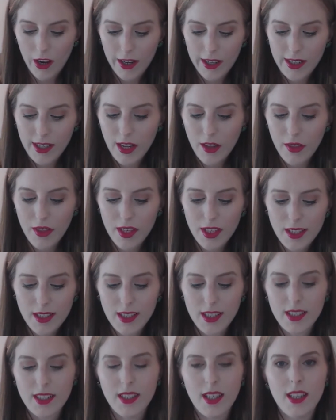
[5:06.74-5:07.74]
Alright, now
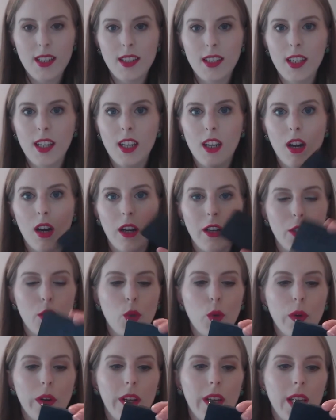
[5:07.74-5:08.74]
this is the Sleek
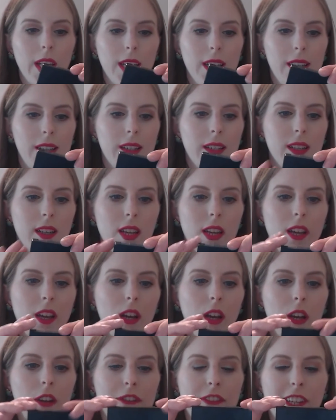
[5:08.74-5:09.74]
Contour Kit,
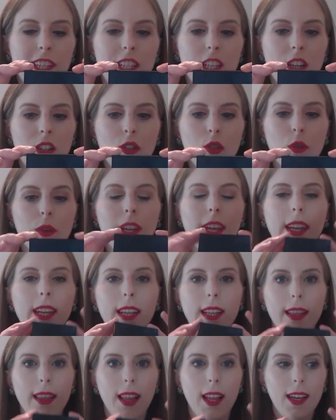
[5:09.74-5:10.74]
or Face Contour
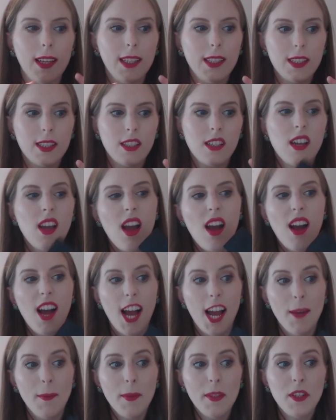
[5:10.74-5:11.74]
Kit in Light.
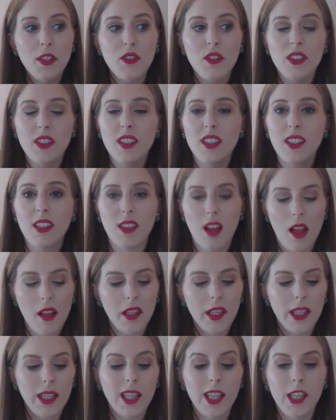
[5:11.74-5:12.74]
I've been using this a
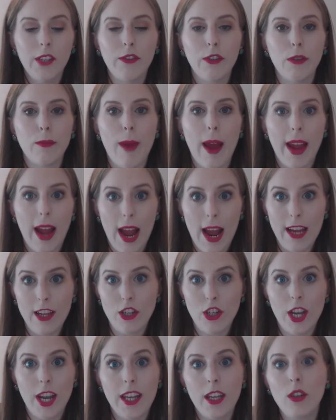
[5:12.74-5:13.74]
lot lately for my
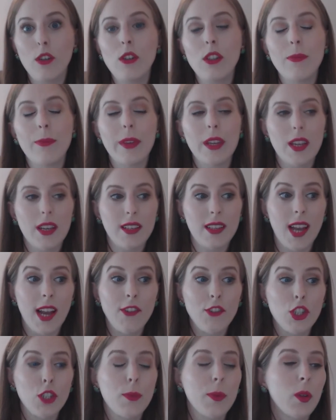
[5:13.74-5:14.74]
eyeshadows because
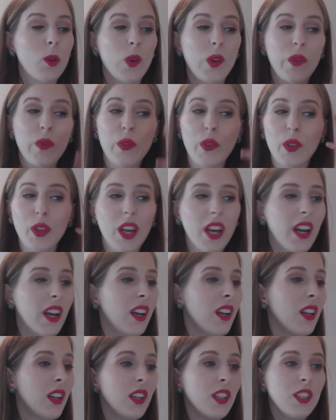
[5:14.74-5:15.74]
I've just been going for
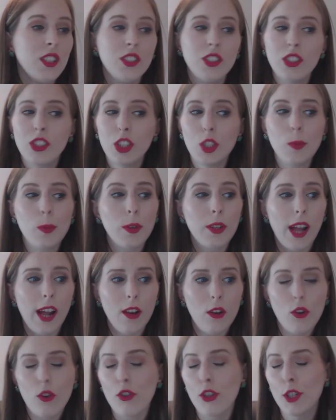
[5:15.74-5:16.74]
the super
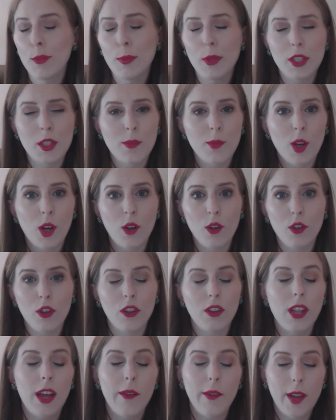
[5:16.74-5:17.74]
natural, just put some color,
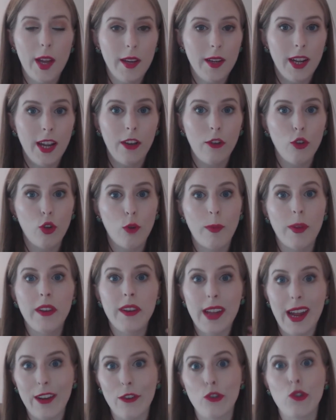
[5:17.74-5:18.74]
no, not natural,
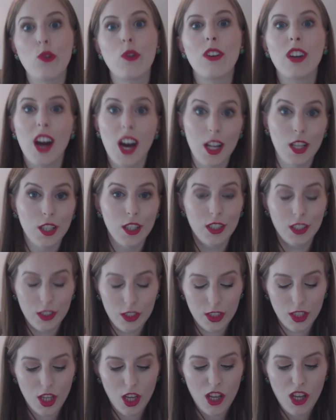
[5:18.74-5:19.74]
but natural
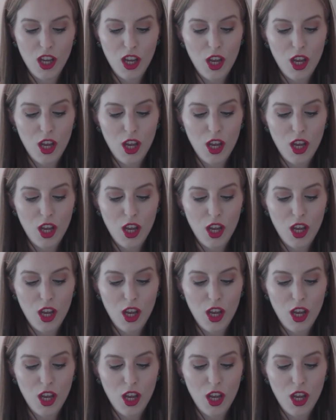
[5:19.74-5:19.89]
colors.